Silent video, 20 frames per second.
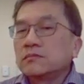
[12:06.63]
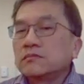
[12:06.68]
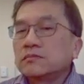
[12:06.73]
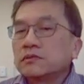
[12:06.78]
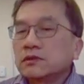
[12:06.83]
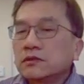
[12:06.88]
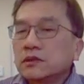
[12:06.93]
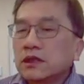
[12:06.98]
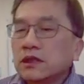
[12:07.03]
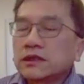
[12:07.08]

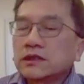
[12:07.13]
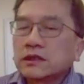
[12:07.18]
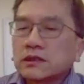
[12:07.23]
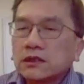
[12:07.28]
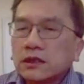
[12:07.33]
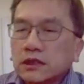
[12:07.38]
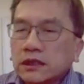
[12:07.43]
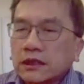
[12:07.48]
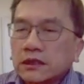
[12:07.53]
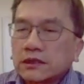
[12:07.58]
so I
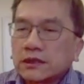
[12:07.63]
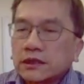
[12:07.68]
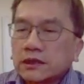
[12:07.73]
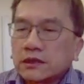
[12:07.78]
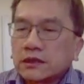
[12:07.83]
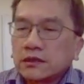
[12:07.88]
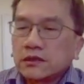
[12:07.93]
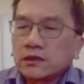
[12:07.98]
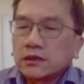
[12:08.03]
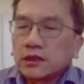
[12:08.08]
think that
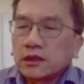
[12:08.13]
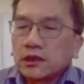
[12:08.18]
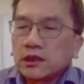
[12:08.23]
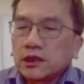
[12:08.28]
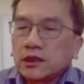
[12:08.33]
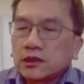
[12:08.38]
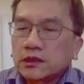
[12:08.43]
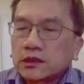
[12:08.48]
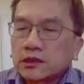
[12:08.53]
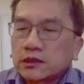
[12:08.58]
there
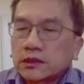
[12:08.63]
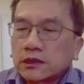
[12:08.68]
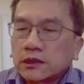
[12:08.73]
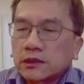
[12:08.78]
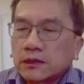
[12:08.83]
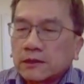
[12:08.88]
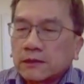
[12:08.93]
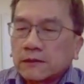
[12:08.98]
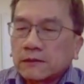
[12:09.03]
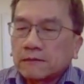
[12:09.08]
is
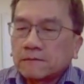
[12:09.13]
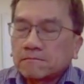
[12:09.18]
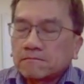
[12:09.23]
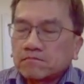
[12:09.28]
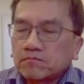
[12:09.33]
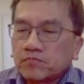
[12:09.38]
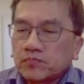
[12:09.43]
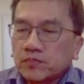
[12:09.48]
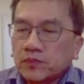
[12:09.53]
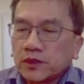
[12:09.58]
a
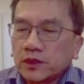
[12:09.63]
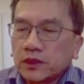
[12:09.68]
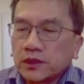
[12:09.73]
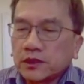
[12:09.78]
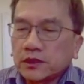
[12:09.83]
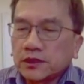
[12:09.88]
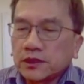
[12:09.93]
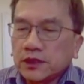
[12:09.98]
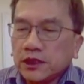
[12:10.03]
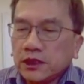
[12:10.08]

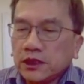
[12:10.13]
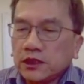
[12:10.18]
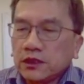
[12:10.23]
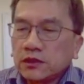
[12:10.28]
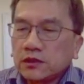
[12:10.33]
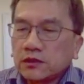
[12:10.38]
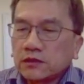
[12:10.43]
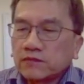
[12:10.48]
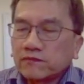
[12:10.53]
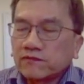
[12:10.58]

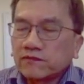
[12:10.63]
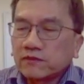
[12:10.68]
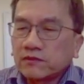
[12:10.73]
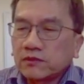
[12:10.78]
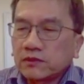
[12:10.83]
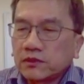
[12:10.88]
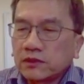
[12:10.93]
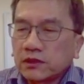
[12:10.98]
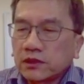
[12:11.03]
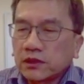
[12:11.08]
need
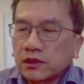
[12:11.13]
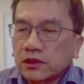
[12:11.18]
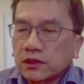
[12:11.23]
for